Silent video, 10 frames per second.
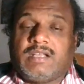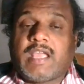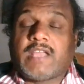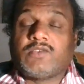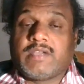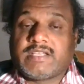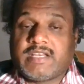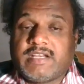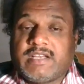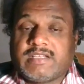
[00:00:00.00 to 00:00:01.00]
education
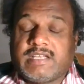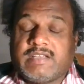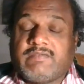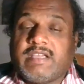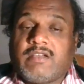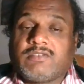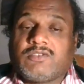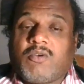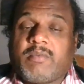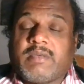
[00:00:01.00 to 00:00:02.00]
industry. We have
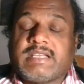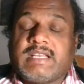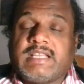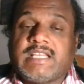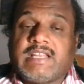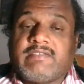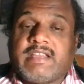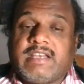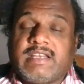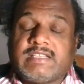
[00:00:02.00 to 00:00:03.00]
saw basically each and
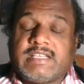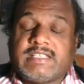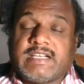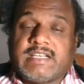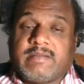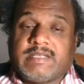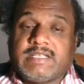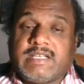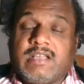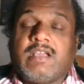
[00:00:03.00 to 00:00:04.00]
every industry sector
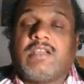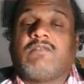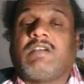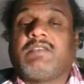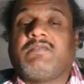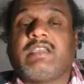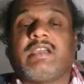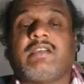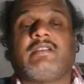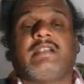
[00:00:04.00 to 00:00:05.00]
basically. Why we
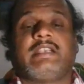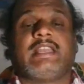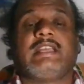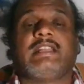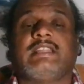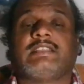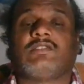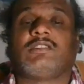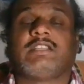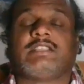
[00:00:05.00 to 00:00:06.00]
are telling this
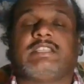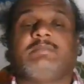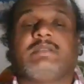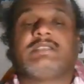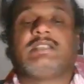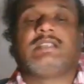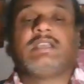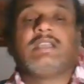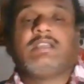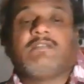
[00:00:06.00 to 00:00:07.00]
all the thing basically,
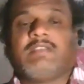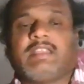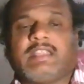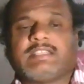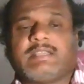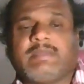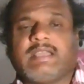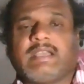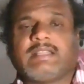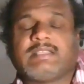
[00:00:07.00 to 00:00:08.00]
the reason
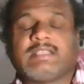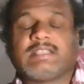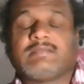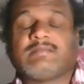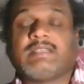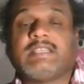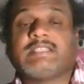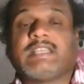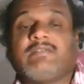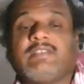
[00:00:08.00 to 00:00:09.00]
behind this is
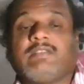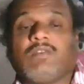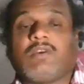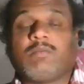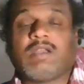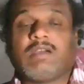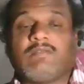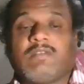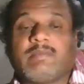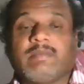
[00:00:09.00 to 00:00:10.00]
each and every formula
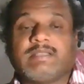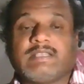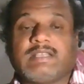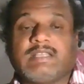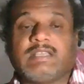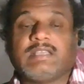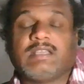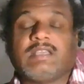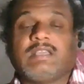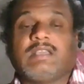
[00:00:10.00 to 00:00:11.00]
word basically,
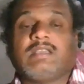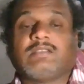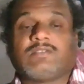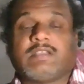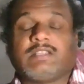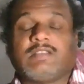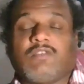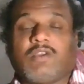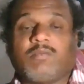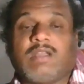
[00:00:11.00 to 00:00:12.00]
sorry, the
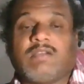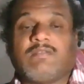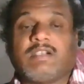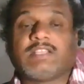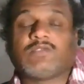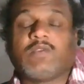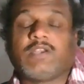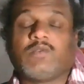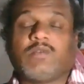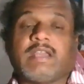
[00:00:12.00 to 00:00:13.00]
formula word is
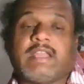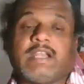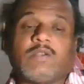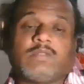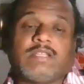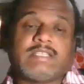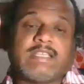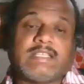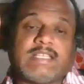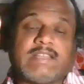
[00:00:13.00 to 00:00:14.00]
going to connect to this
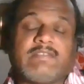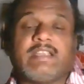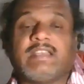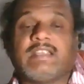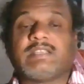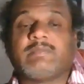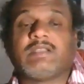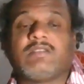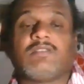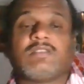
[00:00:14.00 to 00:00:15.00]
each and every industry,
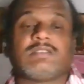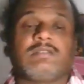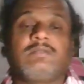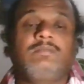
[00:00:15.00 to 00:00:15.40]
because